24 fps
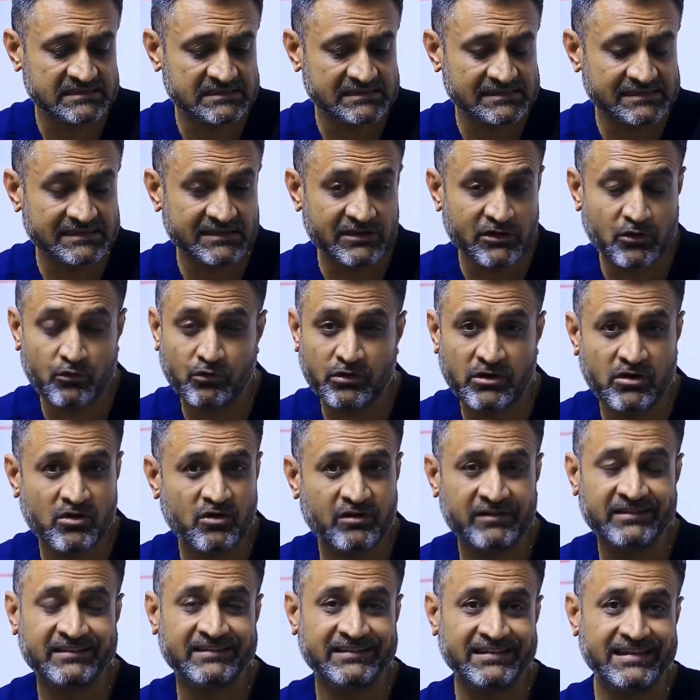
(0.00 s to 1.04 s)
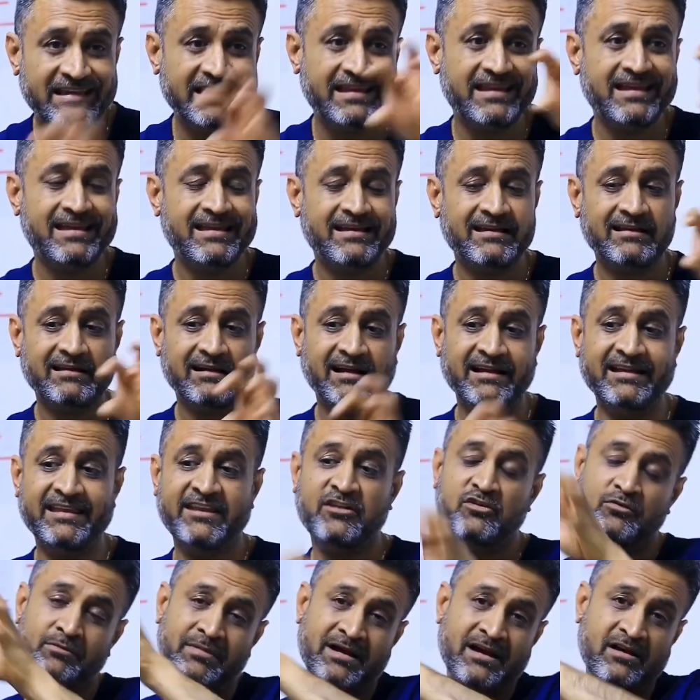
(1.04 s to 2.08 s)
you would not see
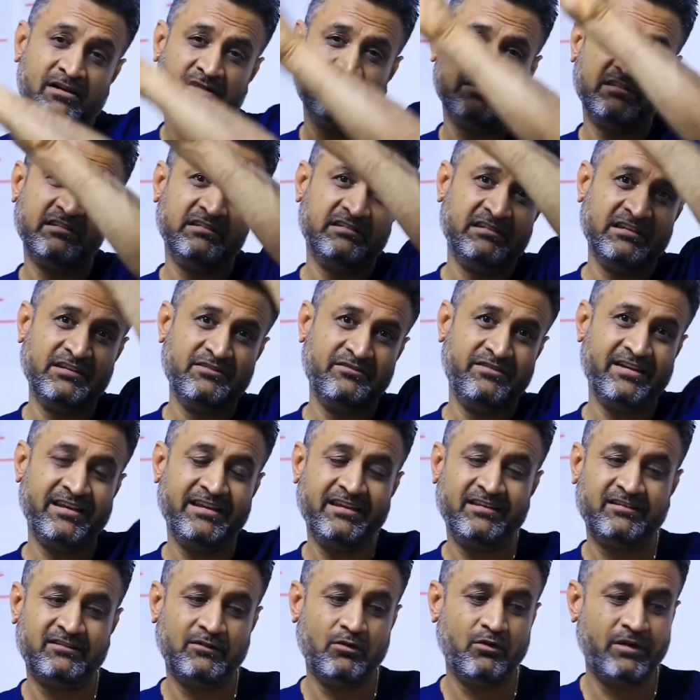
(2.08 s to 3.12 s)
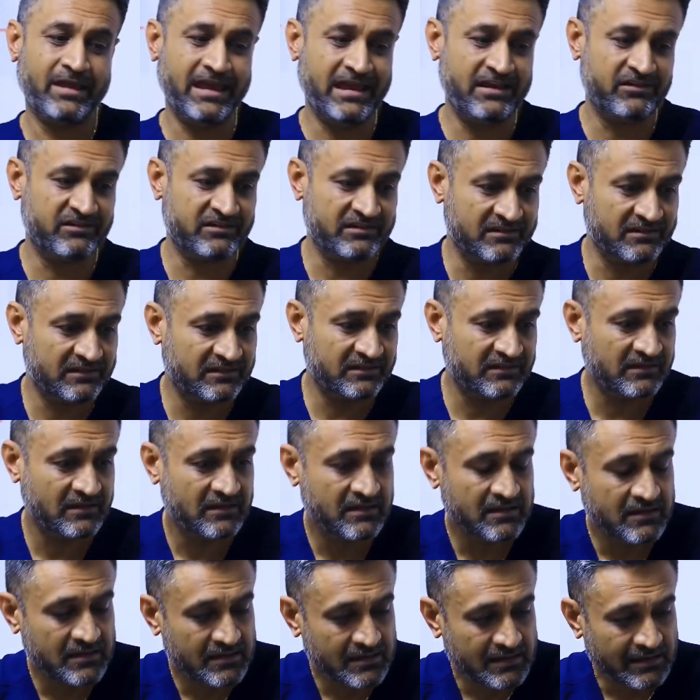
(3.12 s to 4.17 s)
adenomyosis in various locations.
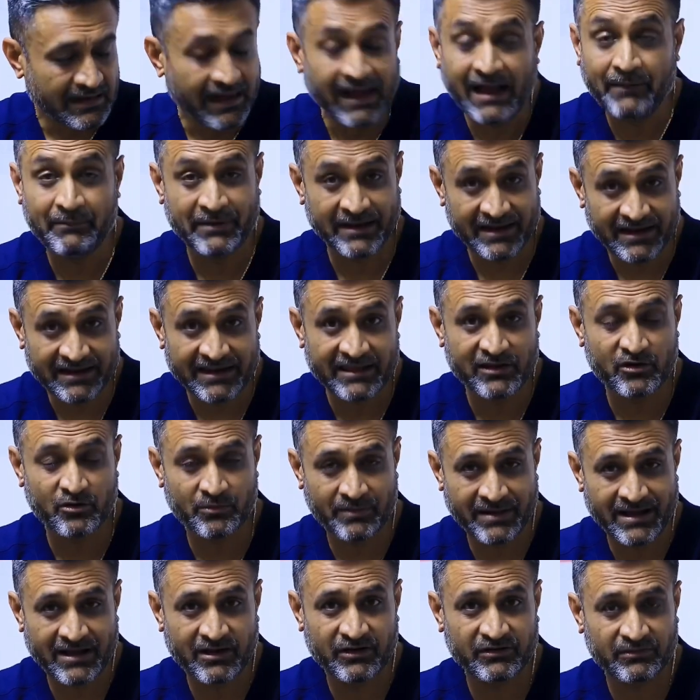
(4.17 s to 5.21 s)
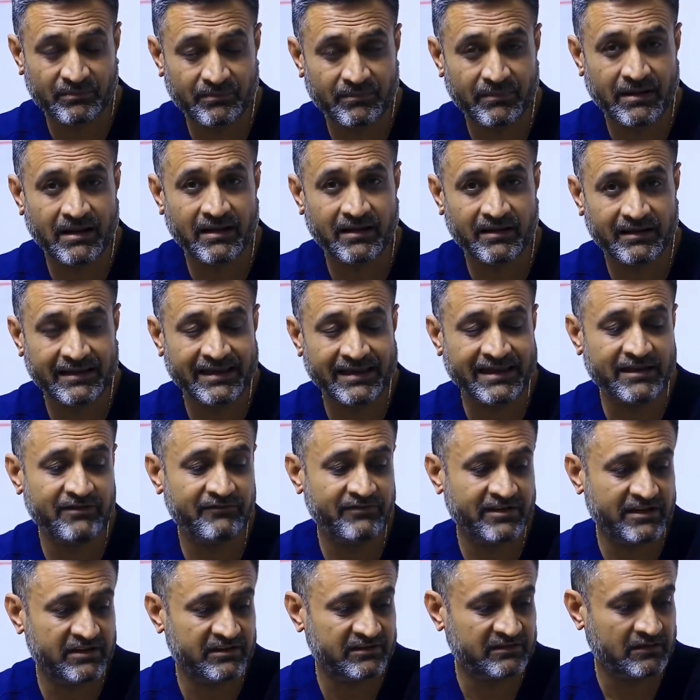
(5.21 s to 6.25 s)
Adenomyoma in
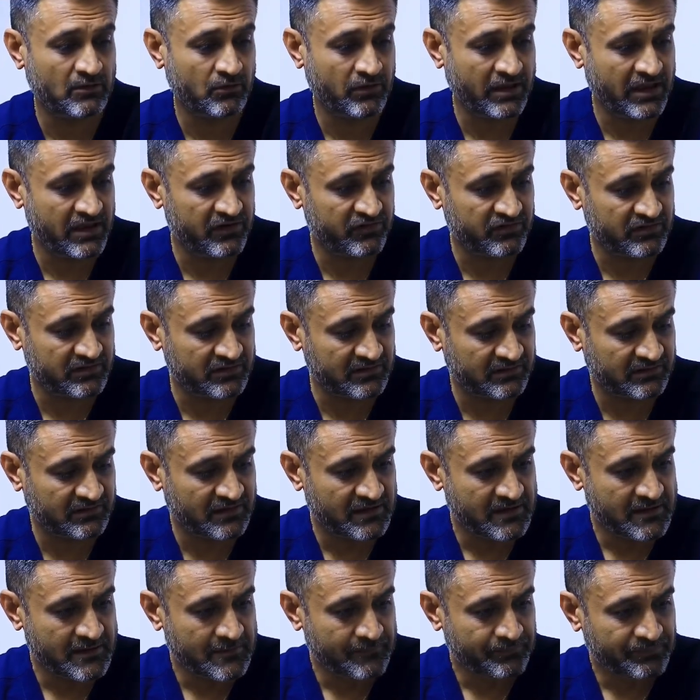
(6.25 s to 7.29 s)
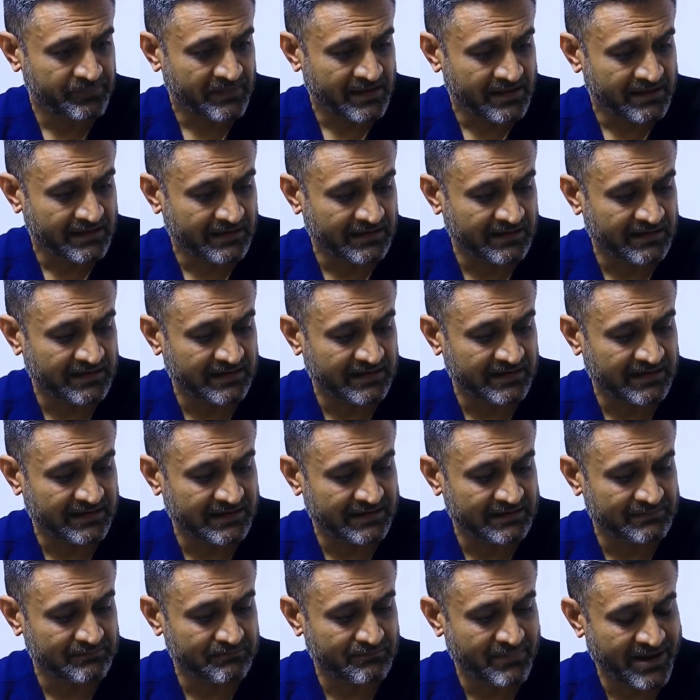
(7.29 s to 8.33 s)
various locations.
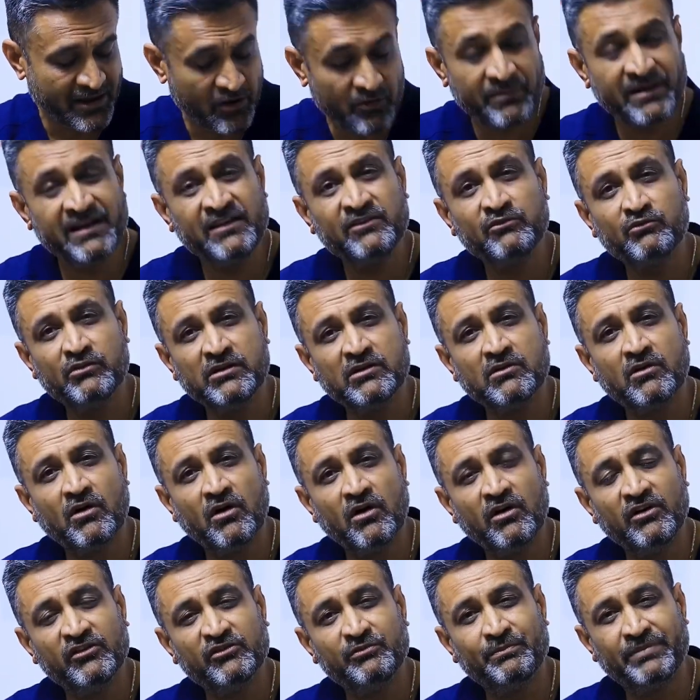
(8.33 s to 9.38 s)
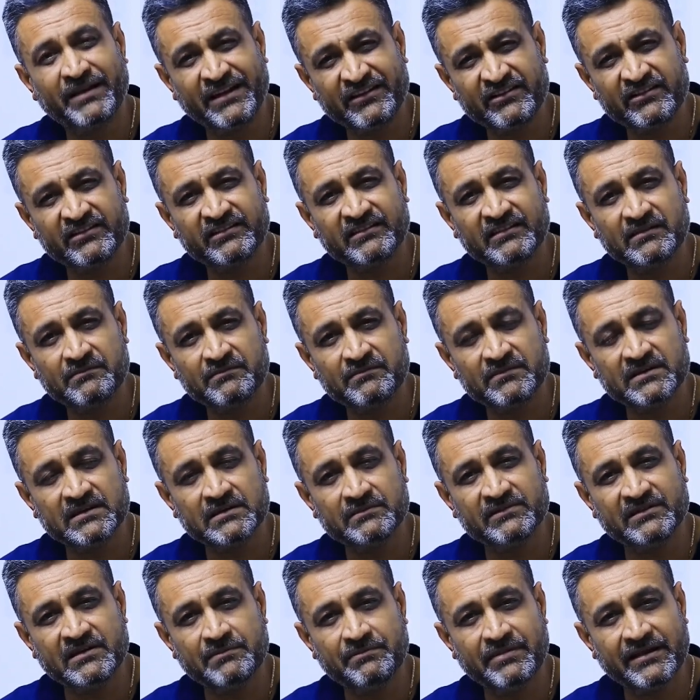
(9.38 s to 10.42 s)
Myomas would cause pressure
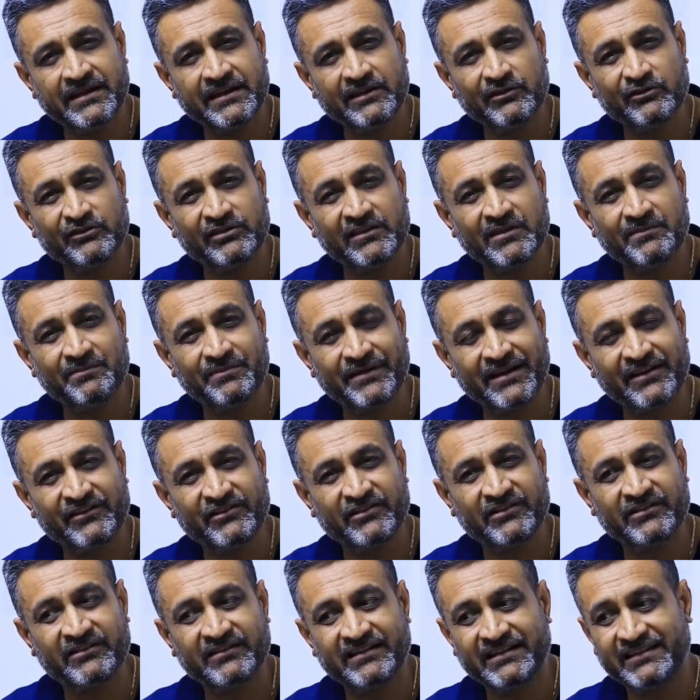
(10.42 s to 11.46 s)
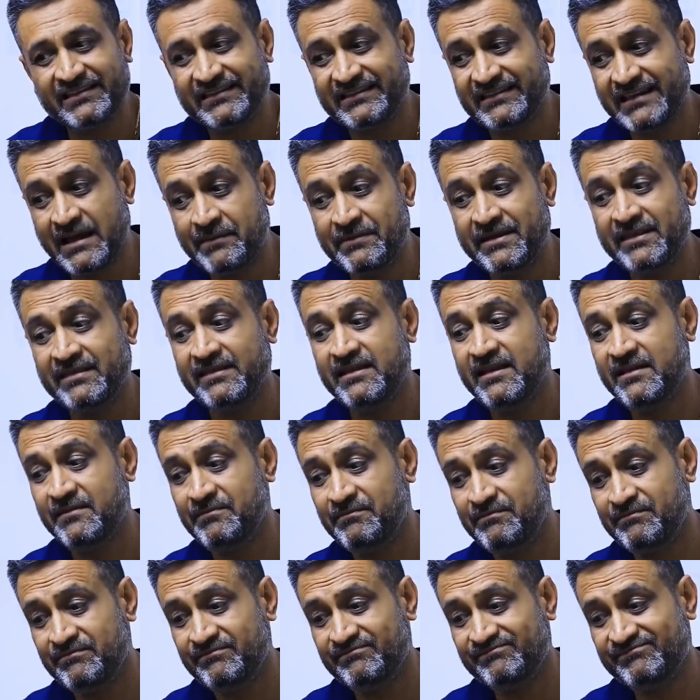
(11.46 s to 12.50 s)
symptoms depending on their pressure and their
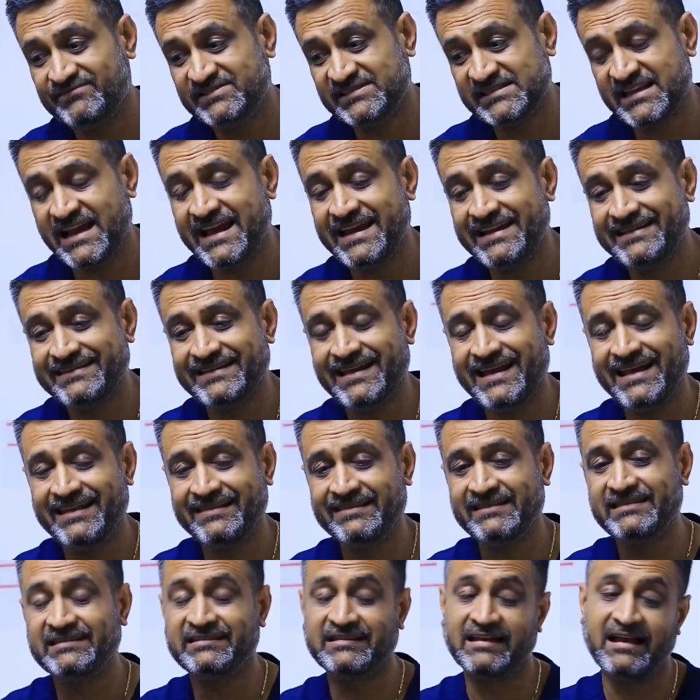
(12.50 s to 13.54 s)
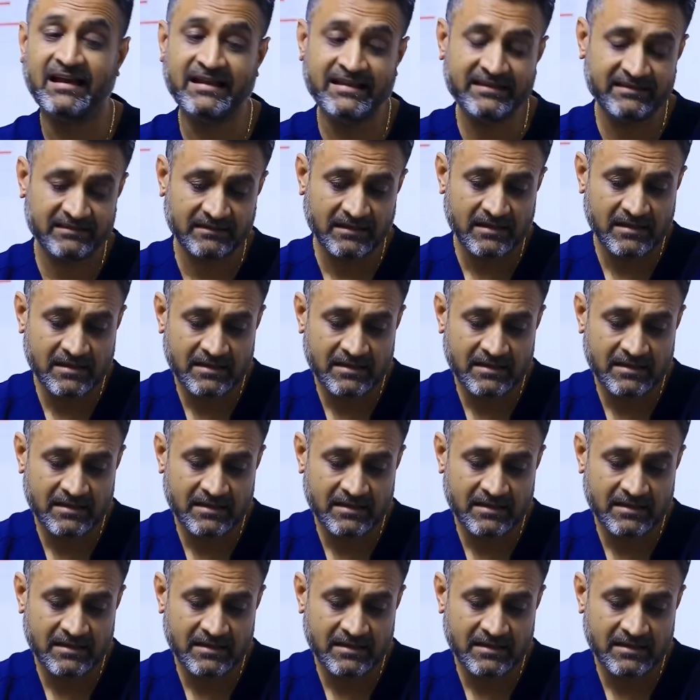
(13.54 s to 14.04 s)
site and the size.